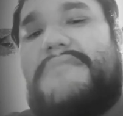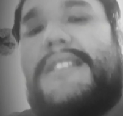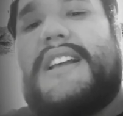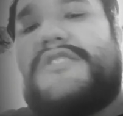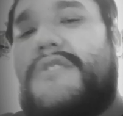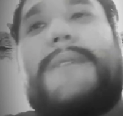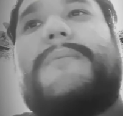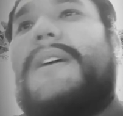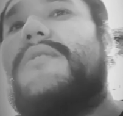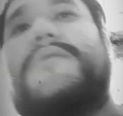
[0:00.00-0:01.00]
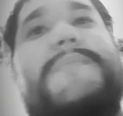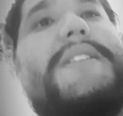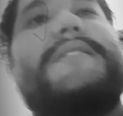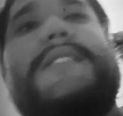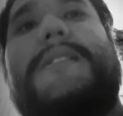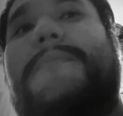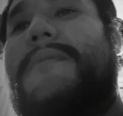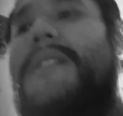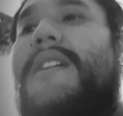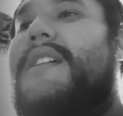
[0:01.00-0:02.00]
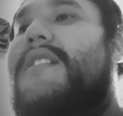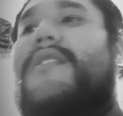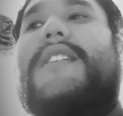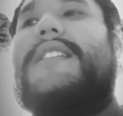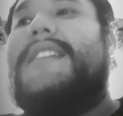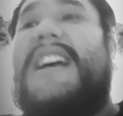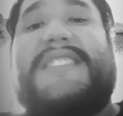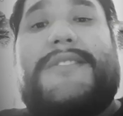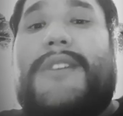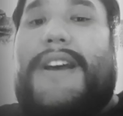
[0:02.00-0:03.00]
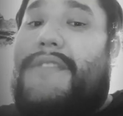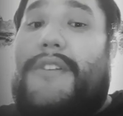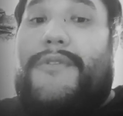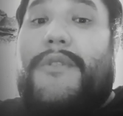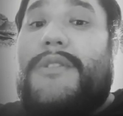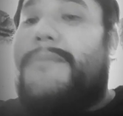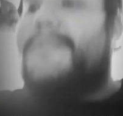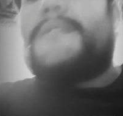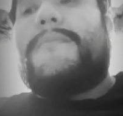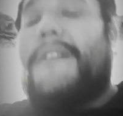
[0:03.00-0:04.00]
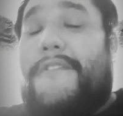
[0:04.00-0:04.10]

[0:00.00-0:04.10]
like that, drop them. I don't speak to them or anything. I still have their phone numbers on my